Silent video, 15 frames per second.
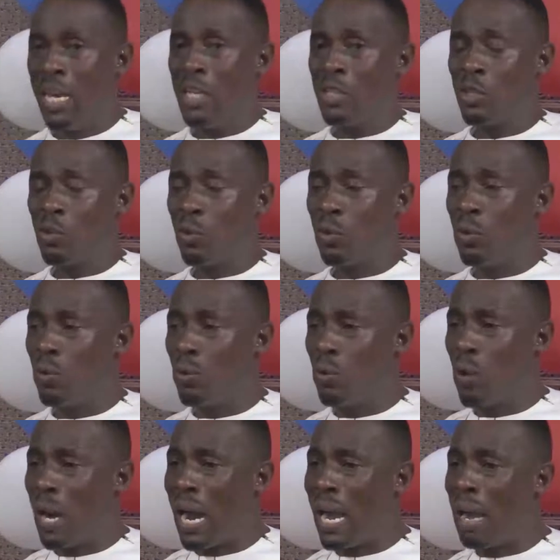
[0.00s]

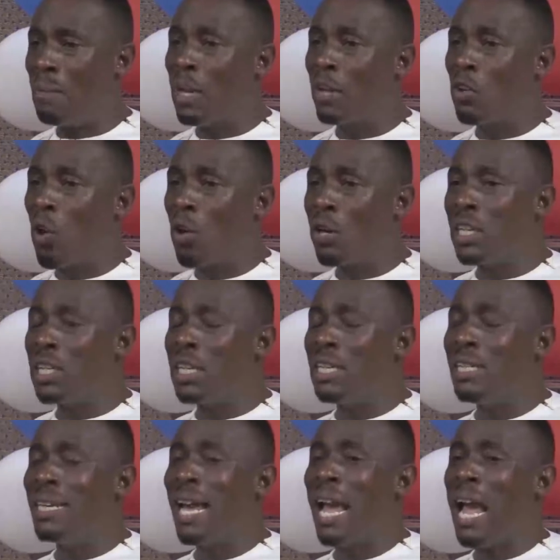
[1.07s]
So I am
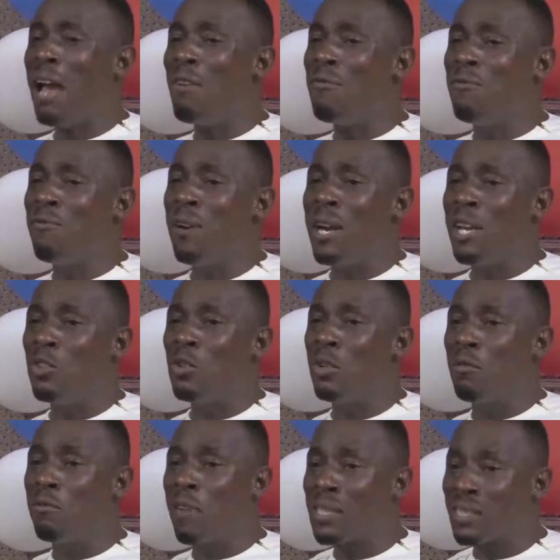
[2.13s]
encouraging every
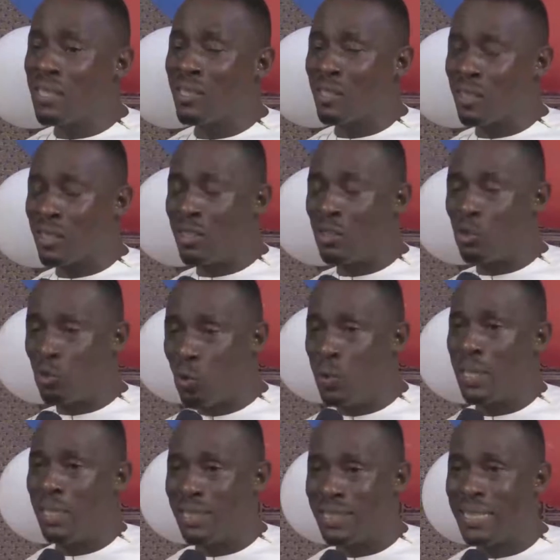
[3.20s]
university
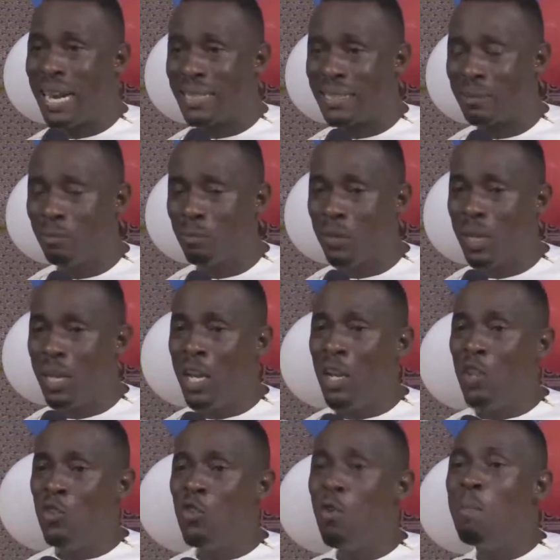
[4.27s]
student that
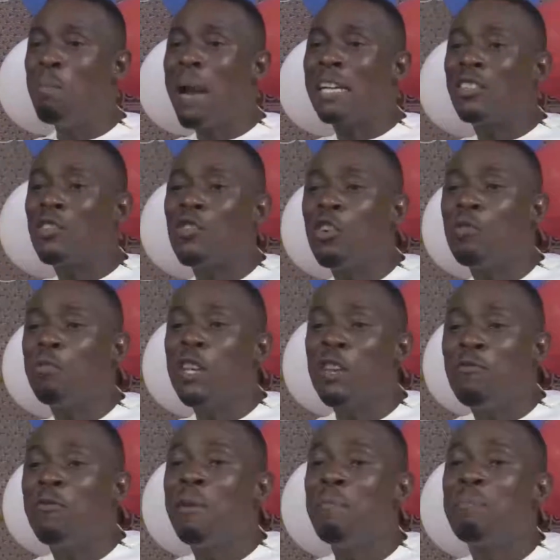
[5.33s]
you might not
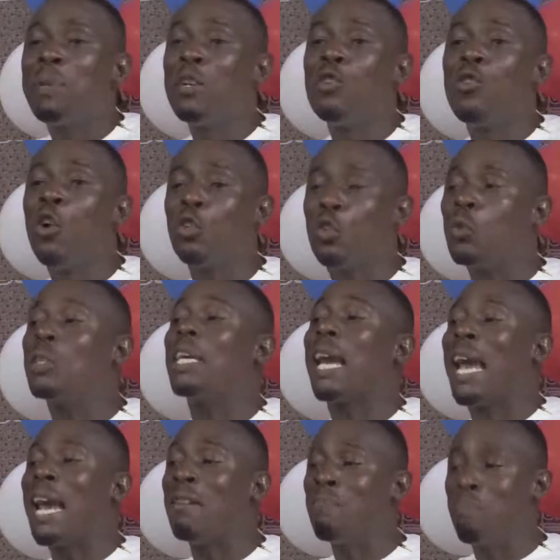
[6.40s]
even belong to the
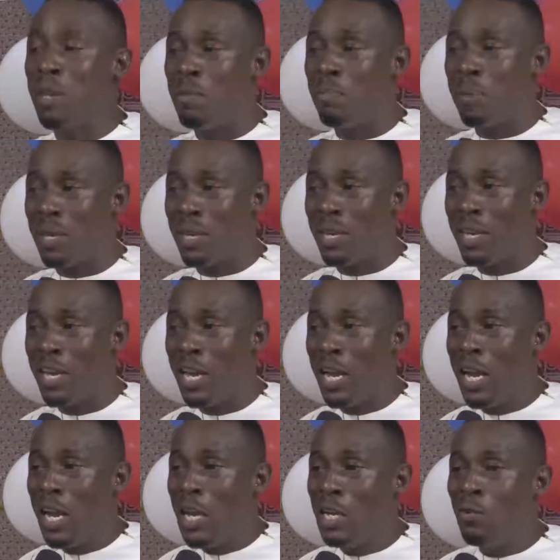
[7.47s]

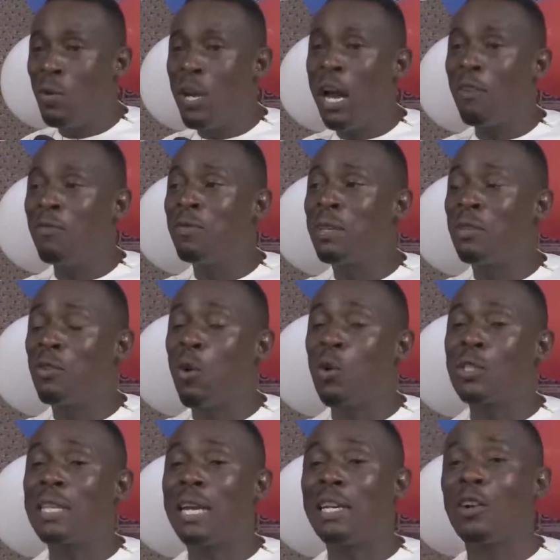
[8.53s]
NPP. We have
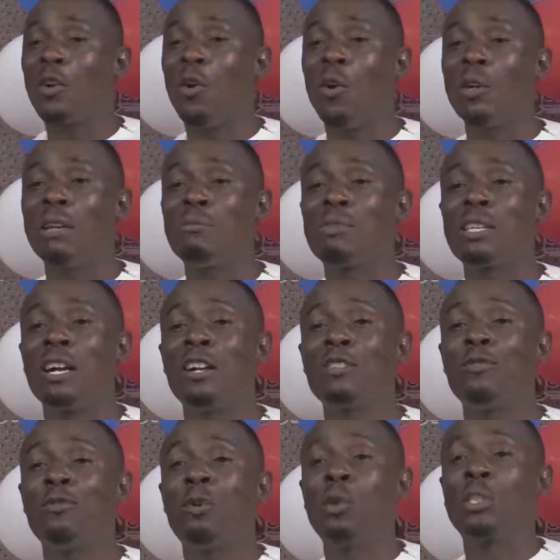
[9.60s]
those that they call
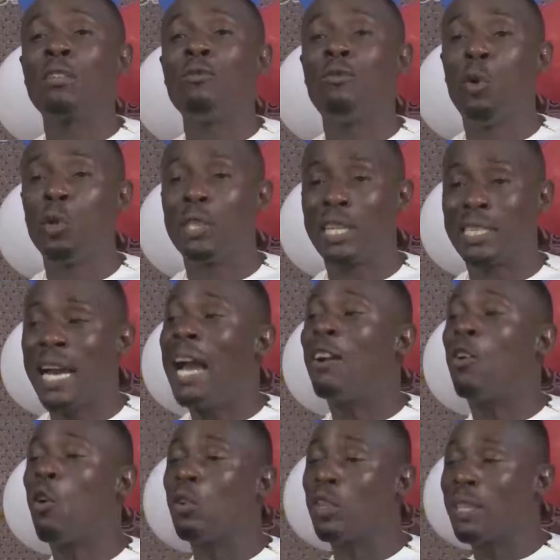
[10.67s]
themselves floating voters. I
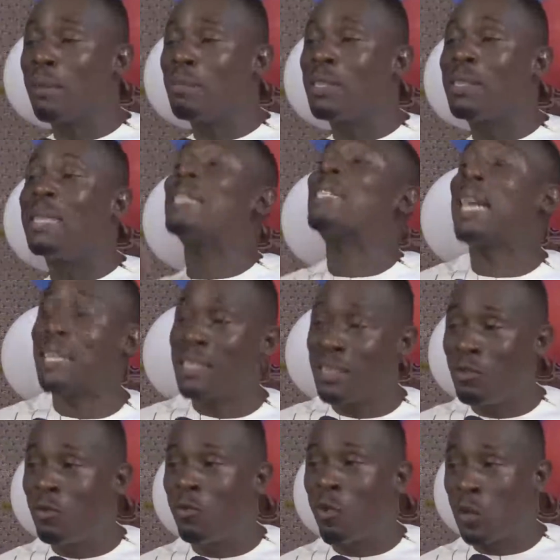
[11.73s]
call them
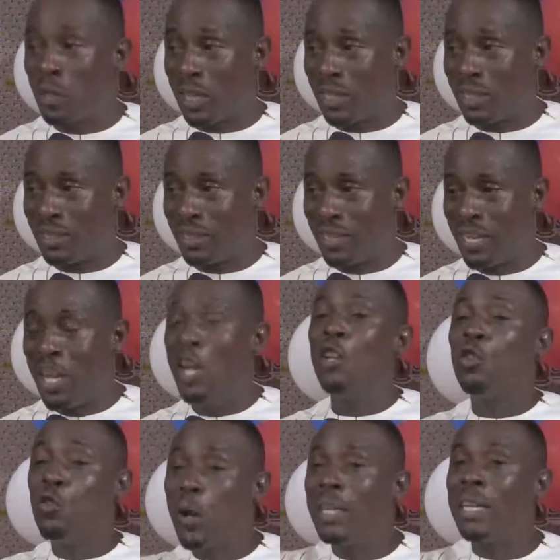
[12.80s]
decisive voters.
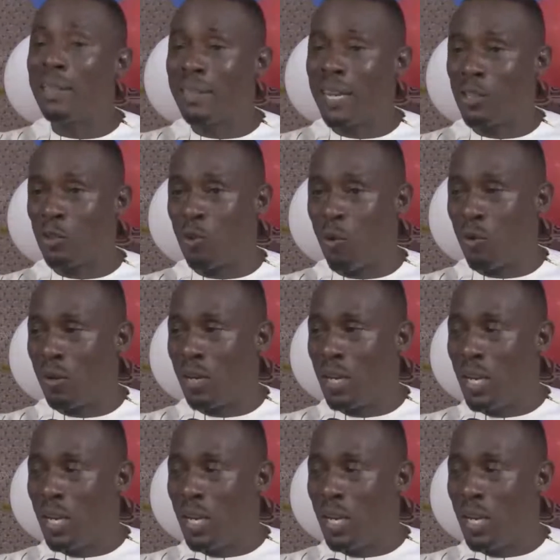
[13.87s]
Join the TESCON.